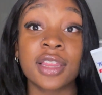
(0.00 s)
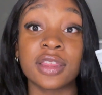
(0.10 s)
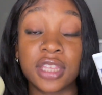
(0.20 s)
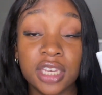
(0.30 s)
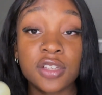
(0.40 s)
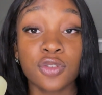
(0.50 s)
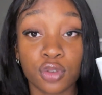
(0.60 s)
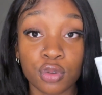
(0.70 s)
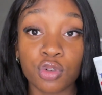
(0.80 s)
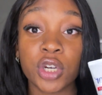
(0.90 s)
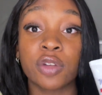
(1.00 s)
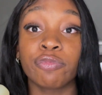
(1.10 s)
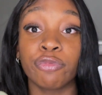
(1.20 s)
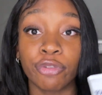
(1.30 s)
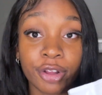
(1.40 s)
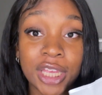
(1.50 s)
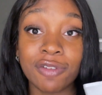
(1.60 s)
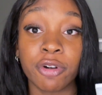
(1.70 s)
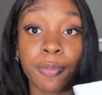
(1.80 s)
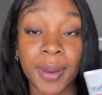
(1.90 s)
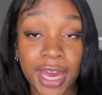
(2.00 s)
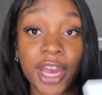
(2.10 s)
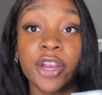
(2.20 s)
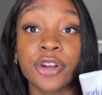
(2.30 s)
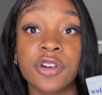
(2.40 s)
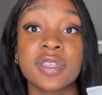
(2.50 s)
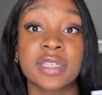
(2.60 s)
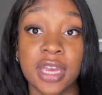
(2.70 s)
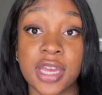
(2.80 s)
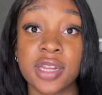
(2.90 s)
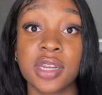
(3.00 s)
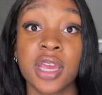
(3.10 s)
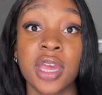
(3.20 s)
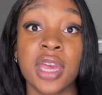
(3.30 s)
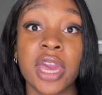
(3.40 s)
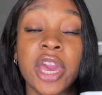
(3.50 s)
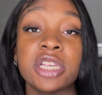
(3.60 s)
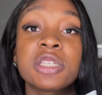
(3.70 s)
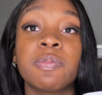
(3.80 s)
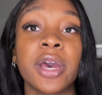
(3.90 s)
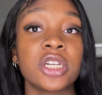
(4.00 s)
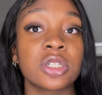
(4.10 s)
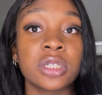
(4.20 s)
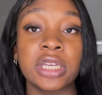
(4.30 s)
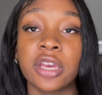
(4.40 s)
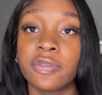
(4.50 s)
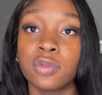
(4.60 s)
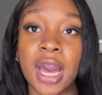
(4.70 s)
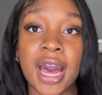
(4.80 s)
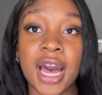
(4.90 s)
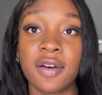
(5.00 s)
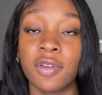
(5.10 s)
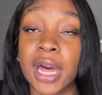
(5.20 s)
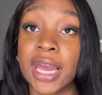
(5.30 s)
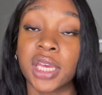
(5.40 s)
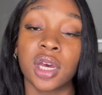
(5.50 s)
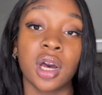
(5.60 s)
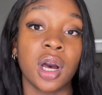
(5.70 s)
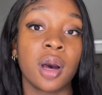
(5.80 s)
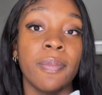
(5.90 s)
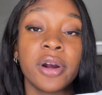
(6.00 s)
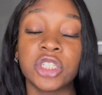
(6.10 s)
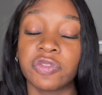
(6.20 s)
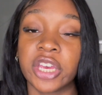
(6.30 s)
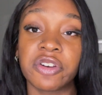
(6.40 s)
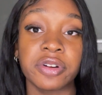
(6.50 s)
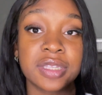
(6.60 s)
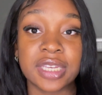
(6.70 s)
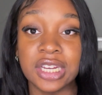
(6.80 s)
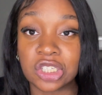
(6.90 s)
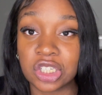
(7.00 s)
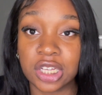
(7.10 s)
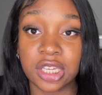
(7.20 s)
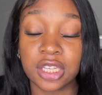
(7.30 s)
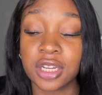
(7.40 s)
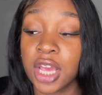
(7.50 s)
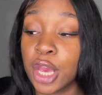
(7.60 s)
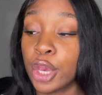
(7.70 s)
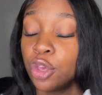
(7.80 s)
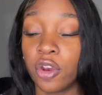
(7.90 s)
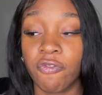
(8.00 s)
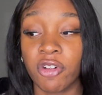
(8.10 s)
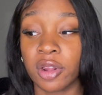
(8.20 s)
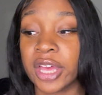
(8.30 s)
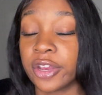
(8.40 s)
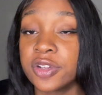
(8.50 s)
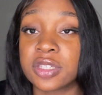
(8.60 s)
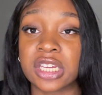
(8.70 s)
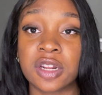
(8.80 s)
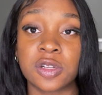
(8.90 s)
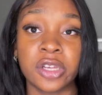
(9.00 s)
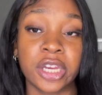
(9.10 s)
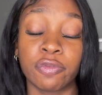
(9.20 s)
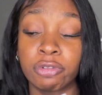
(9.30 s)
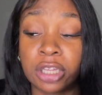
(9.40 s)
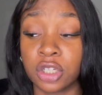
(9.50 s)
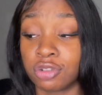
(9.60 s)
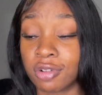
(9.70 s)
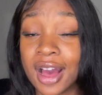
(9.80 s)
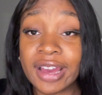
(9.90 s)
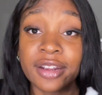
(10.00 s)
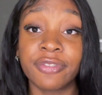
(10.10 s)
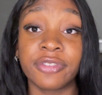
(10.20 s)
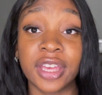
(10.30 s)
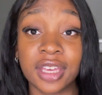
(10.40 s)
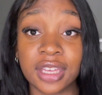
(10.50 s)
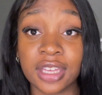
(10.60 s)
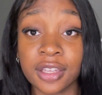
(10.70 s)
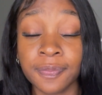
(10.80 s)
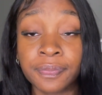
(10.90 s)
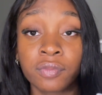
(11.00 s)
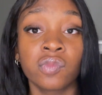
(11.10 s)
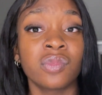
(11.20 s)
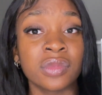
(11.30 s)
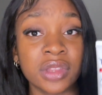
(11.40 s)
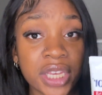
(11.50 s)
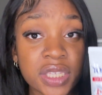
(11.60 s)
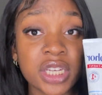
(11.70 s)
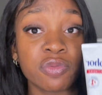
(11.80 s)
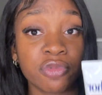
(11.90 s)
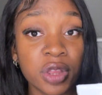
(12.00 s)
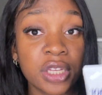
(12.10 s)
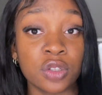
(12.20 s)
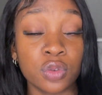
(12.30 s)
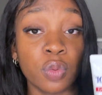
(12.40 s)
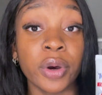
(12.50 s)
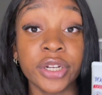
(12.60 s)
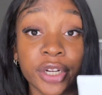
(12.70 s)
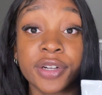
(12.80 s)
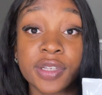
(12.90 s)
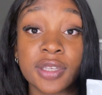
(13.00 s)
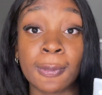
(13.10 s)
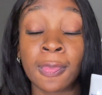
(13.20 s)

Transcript: these two can really repair your skin, especially if you have like a bunch of irritation, you're feeling like your skin's looking really dry and flaky. This can really do wonders.